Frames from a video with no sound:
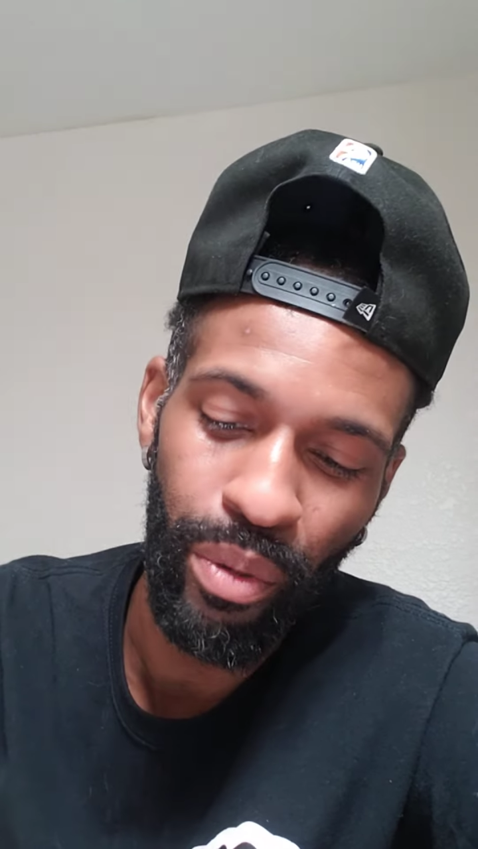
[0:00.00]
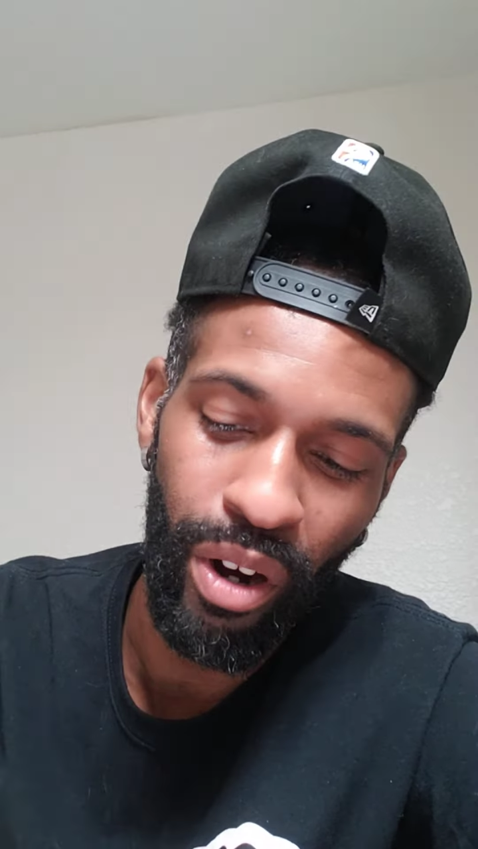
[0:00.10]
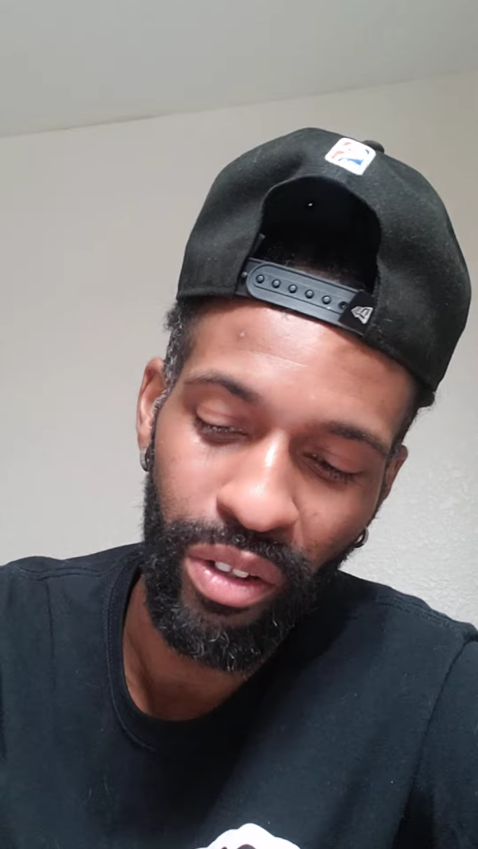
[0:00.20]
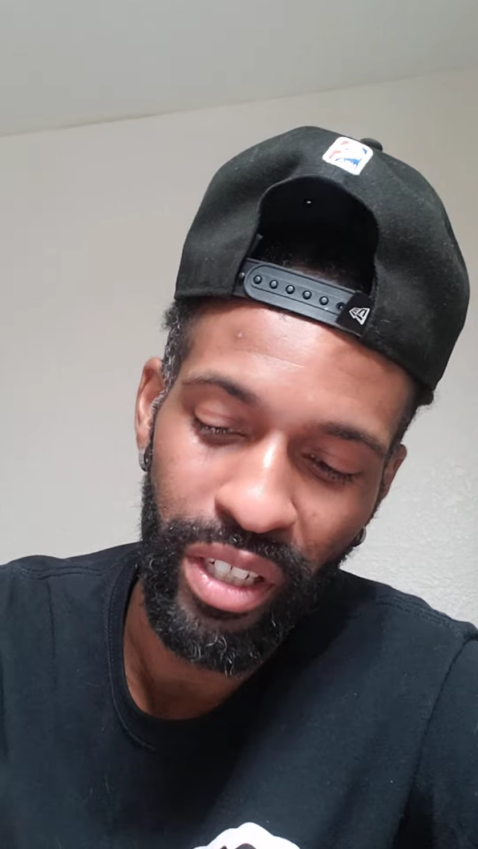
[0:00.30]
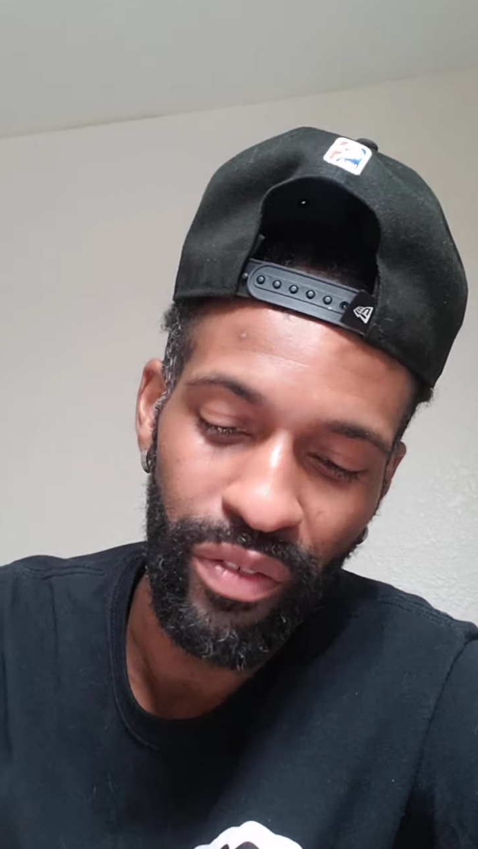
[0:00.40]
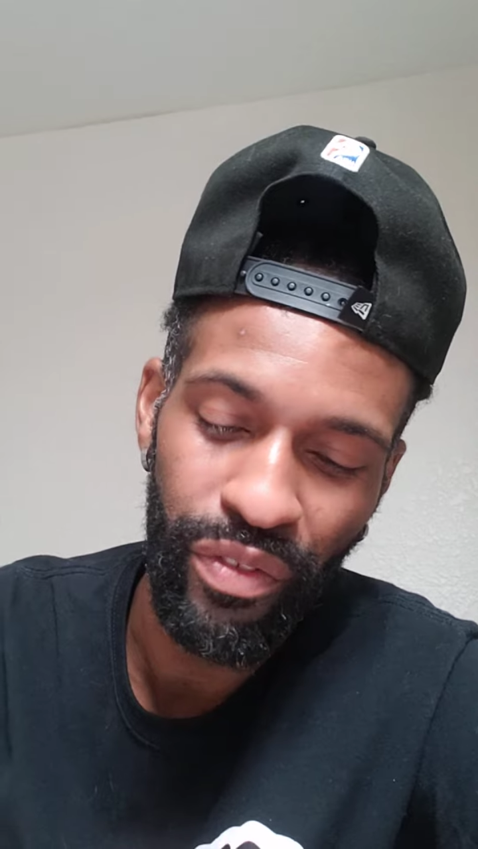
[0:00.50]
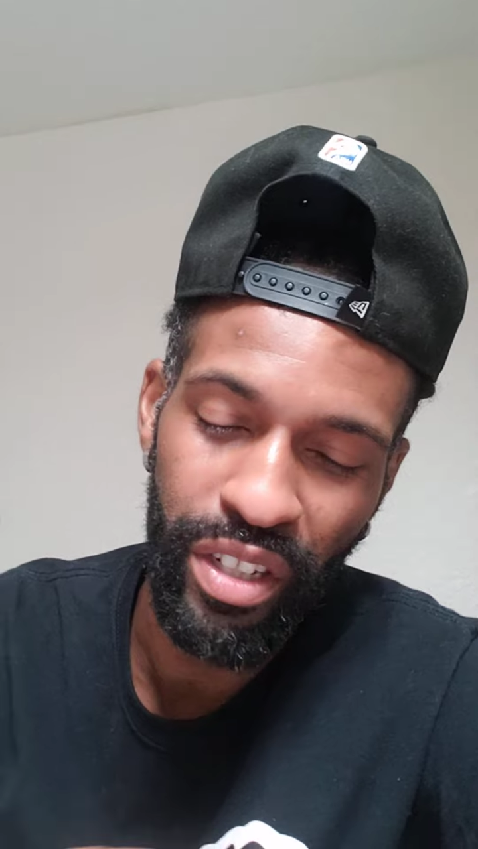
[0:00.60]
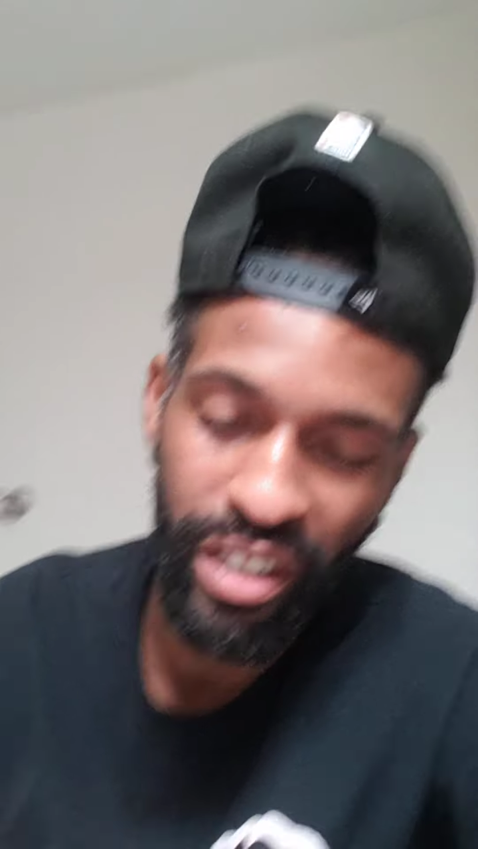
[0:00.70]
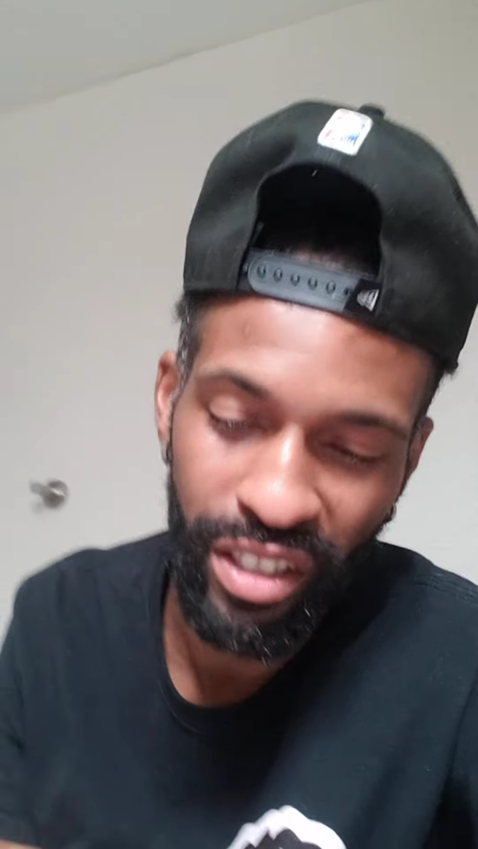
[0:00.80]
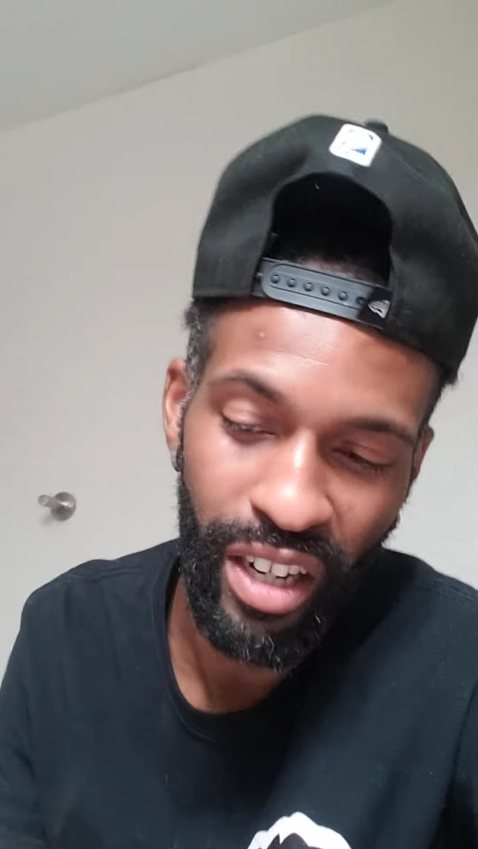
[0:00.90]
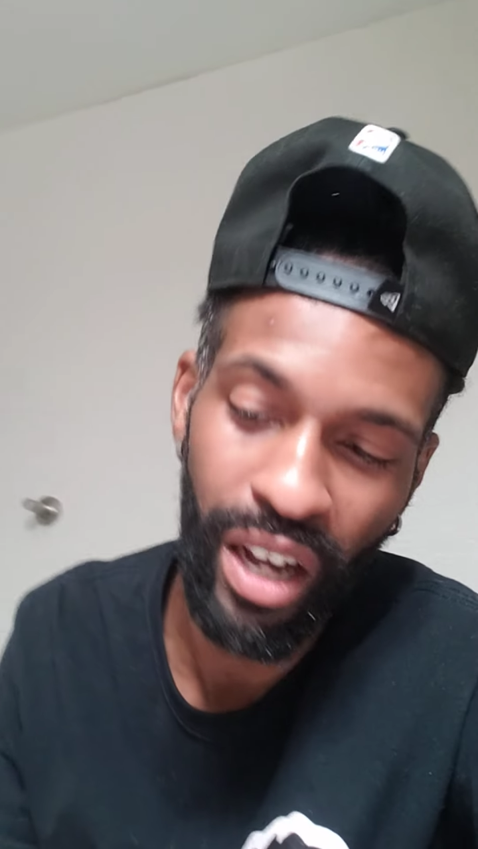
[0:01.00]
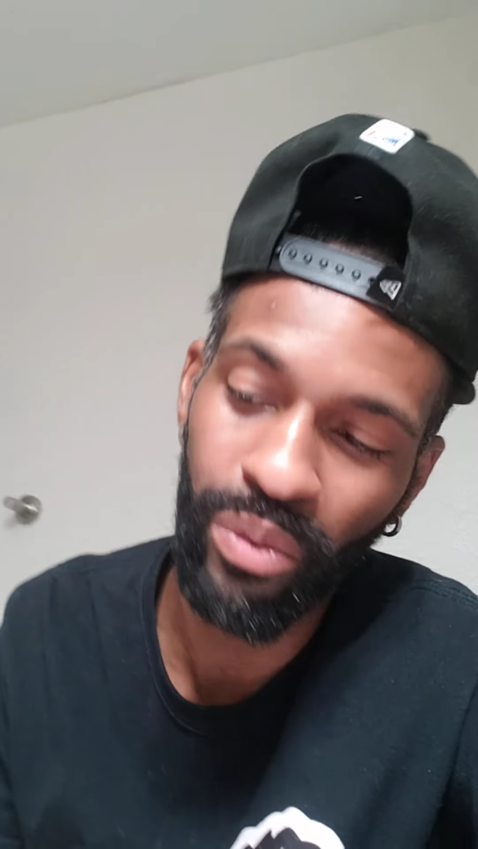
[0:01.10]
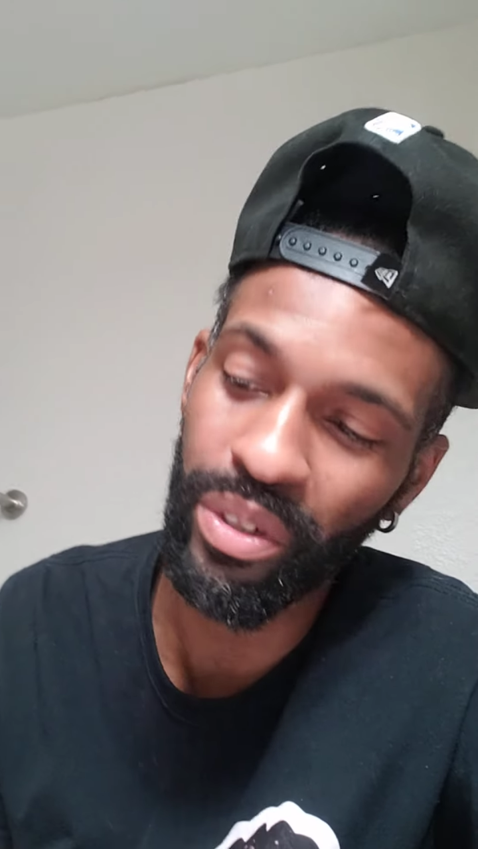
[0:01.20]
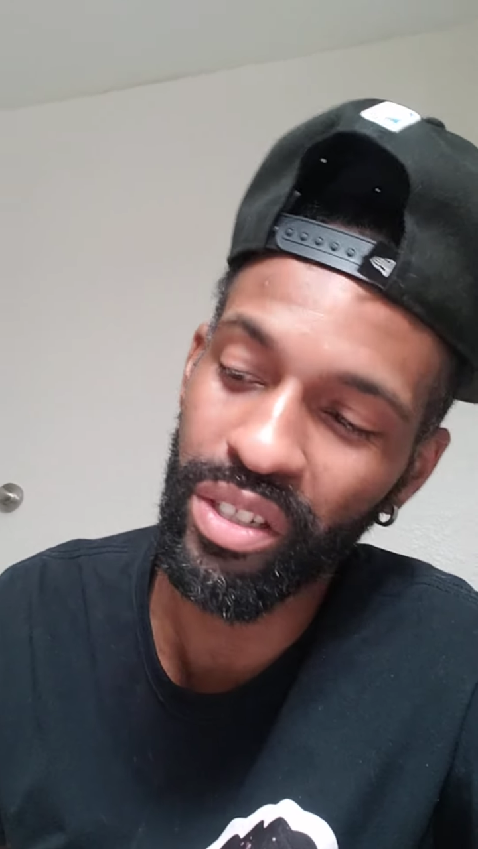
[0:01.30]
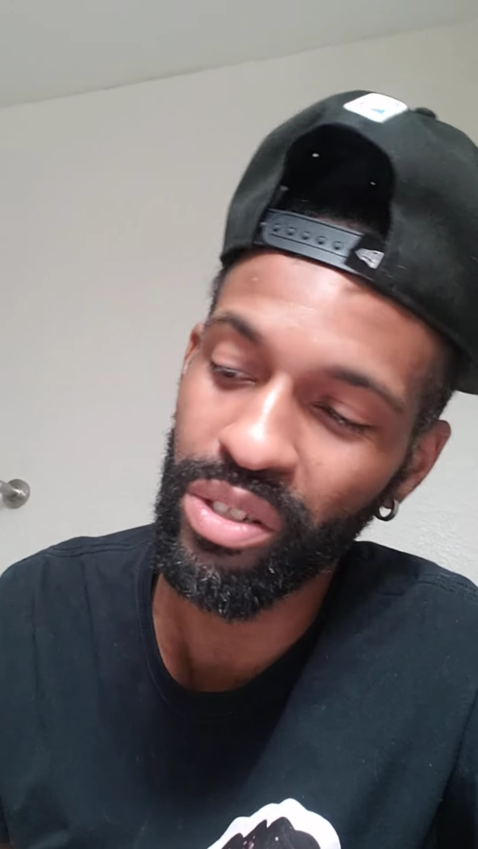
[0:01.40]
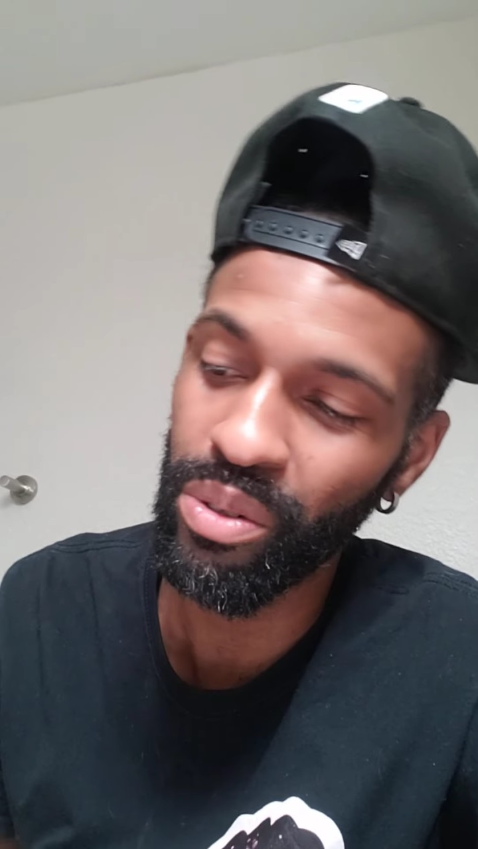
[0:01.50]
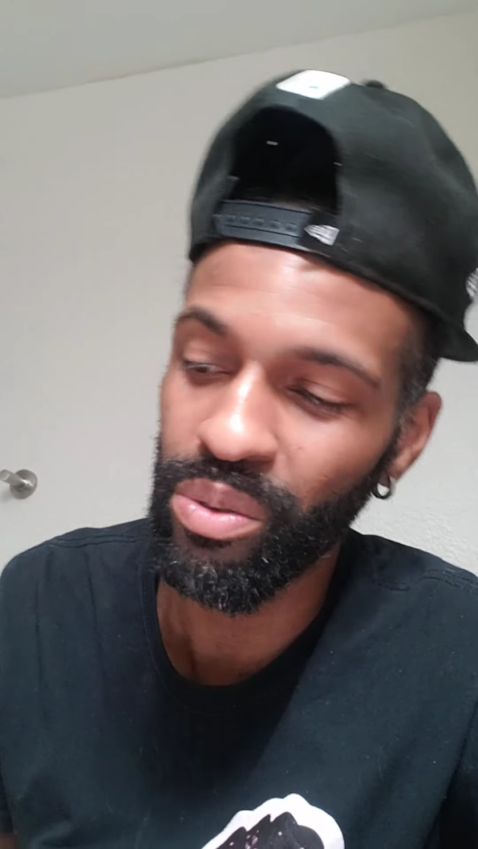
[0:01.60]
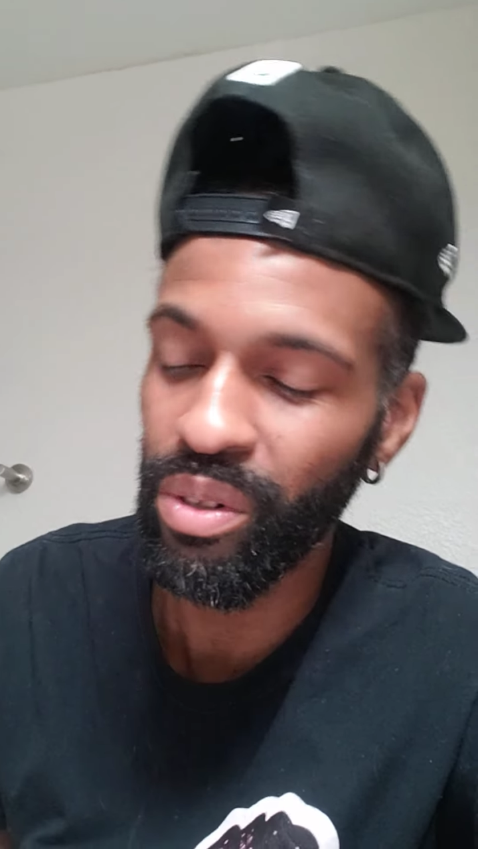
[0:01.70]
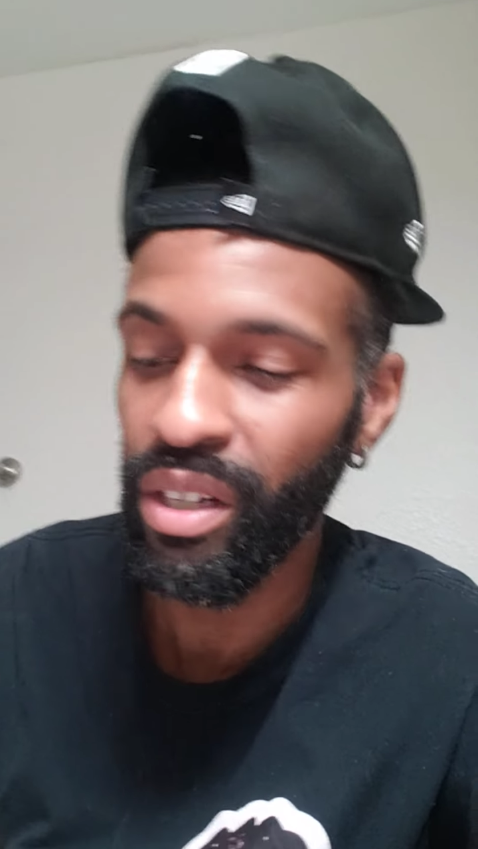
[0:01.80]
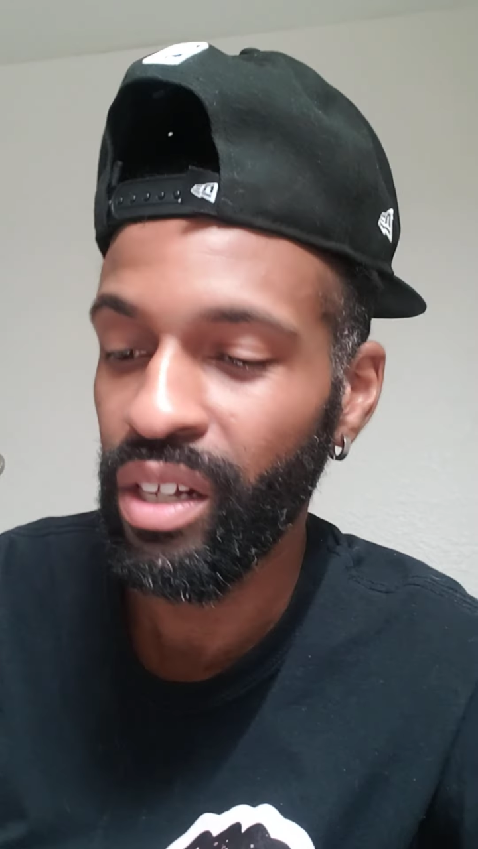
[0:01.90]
bar that he finished it out with, too.